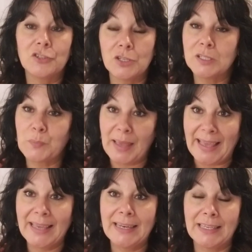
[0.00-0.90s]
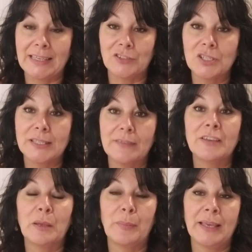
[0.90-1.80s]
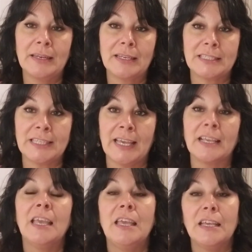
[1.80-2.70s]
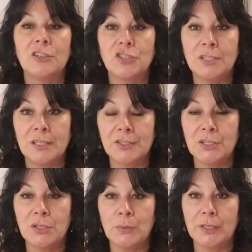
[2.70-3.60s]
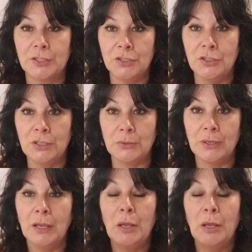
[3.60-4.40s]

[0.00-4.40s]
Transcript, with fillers: She's panicking. She's having a panic attack and she doesn't know what to do.